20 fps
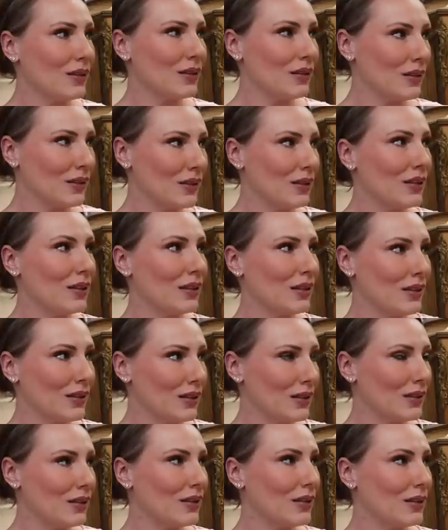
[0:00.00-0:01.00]

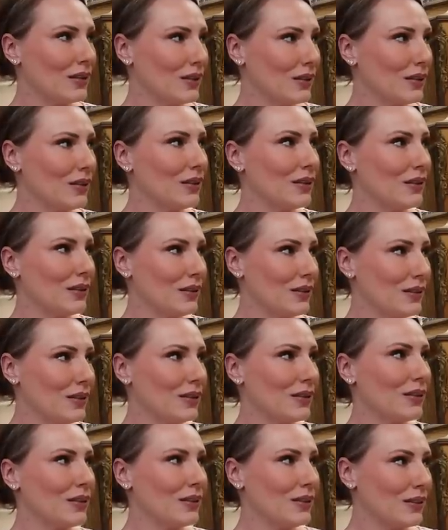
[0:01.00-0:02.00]

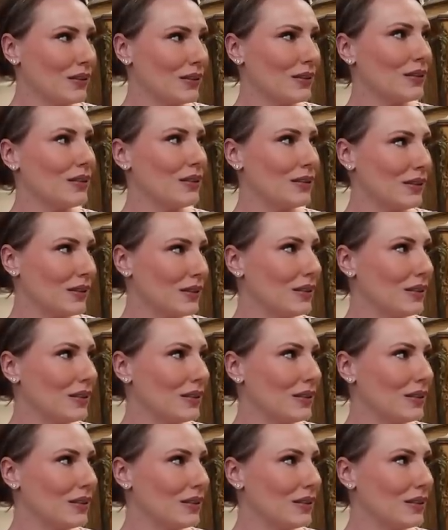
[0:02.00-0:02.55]
(silent)